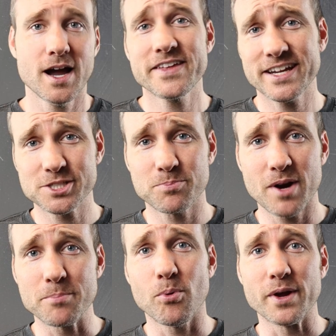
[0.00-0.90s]
I think I should
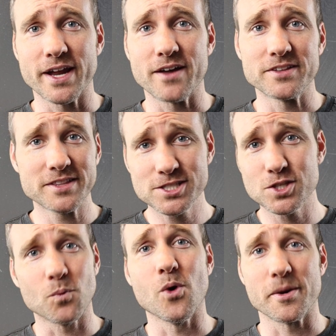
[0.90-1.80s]
probably point out that this is
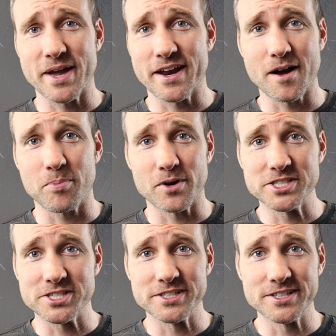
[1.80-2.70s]
a one-man
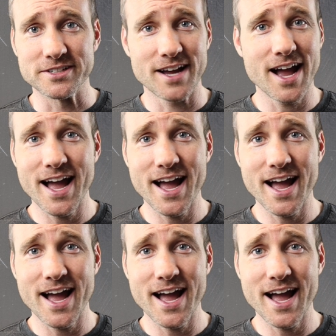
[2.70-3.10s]
operation here.